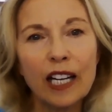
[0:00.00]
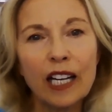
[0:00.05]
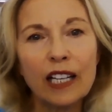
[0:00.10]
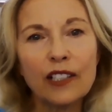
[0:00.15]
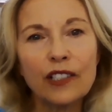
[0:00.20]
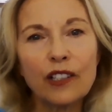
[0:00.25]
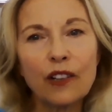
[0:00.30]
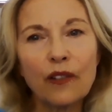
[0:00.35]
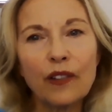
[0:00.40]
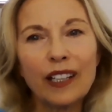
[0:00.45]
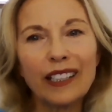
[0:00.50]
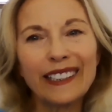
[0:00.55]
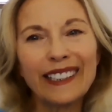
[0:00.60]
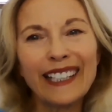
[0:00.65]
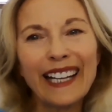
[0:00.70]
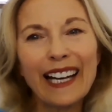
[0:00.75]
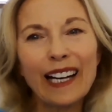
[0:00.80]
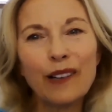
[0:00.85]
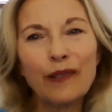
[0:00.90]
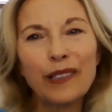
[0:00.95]
so that
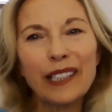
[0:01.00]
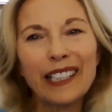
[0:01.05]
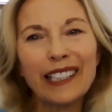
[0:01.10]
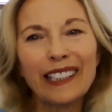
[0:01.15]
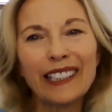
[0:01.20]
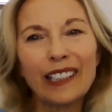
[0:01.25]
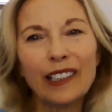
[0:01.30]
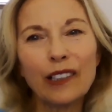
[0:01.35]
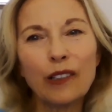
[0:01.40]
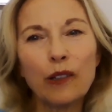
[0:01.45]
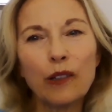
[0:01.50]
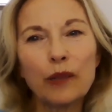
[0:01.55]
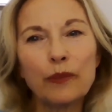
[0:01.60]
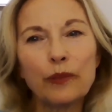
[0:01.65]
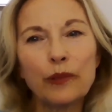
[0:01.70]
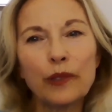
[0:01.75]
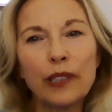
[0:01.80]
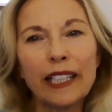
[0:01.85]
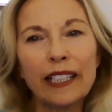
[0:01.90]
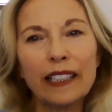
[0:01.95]
now we can
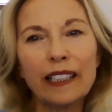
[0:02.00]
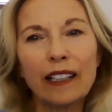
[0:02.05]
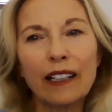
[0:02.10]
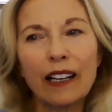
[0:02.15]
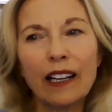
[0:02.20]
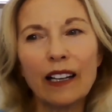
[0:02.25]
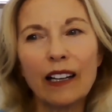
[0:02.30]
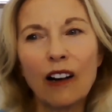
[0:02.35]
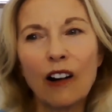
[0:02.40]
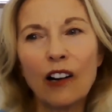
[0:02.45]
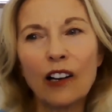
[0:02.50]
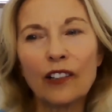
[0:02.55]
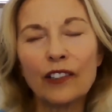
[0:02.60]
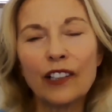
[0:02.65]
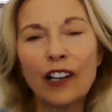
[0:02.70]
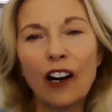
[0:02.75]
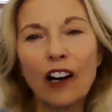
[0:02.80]
incorporate our,